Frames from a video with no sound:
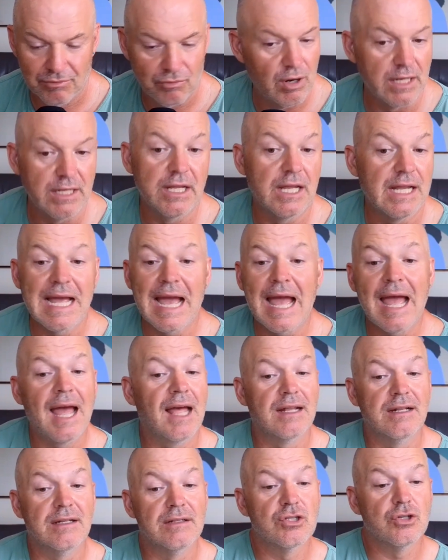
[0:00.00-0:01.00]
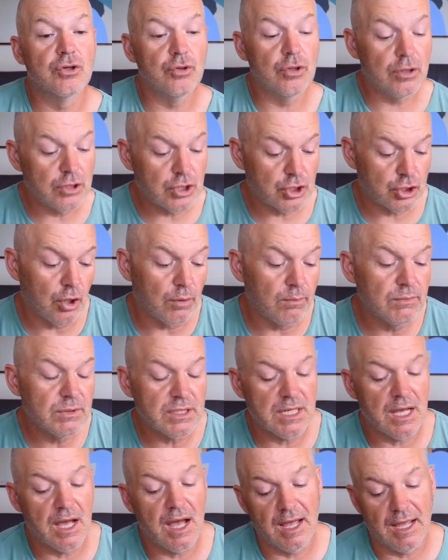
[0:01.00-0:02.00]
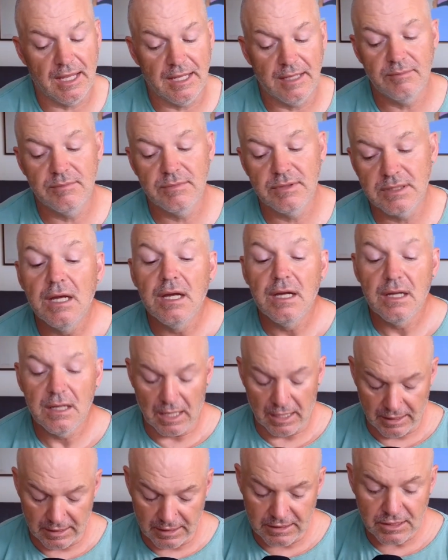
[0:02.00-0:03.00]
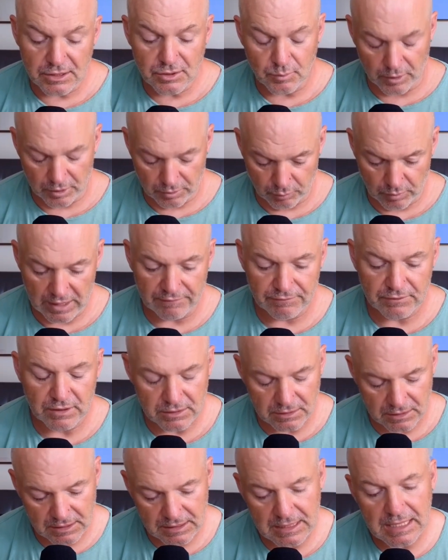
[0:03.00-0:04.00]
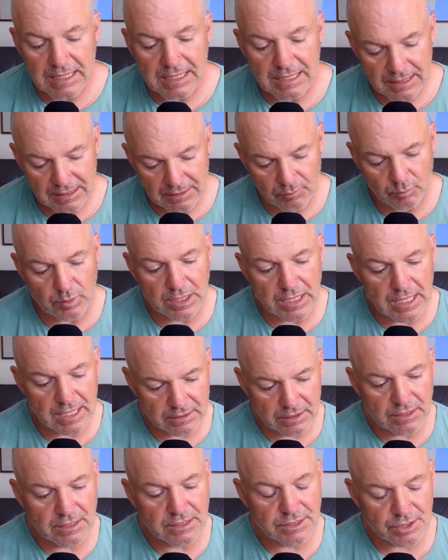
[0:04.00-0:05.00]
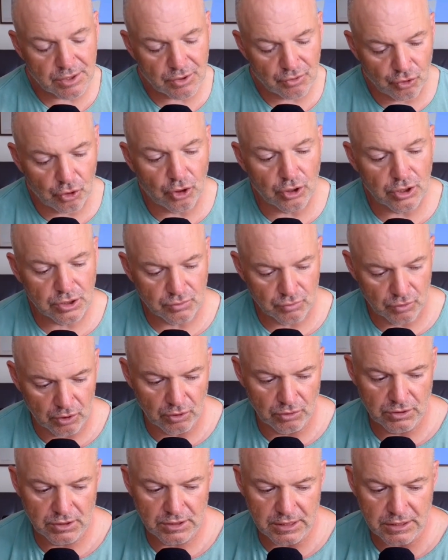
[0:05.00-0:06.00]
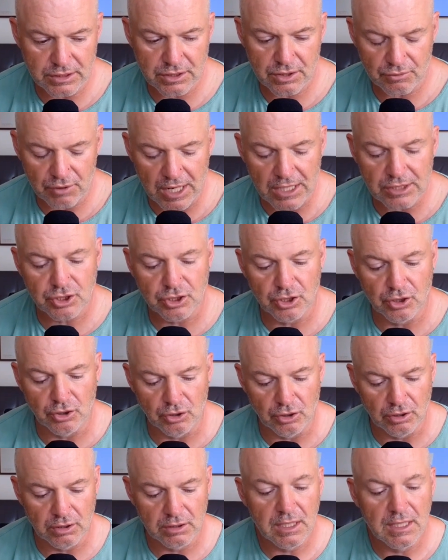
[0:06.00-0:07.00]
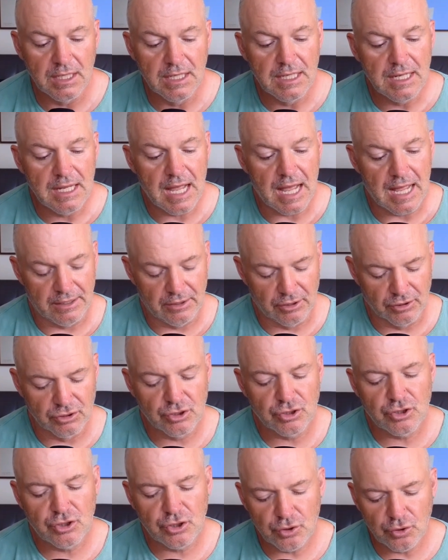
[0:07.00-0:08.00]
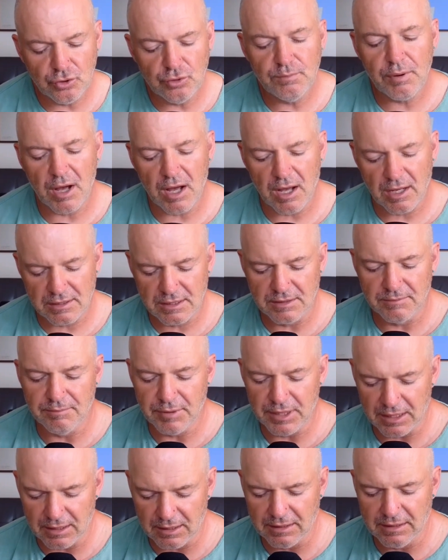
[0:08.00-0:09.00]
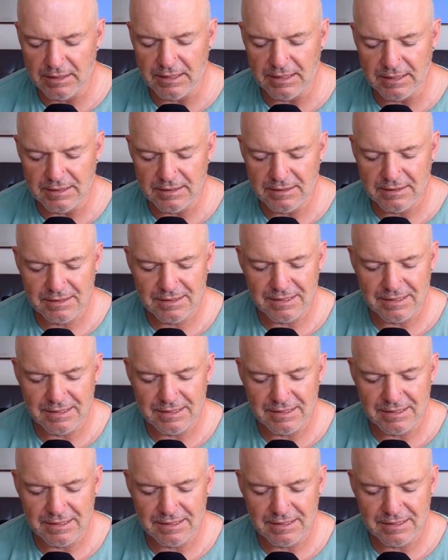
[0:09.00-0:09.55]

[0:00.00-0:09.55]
They can't. So sometimes, and this is where we have to see, we get to this crossroads, this threshold, and there's two possibilities.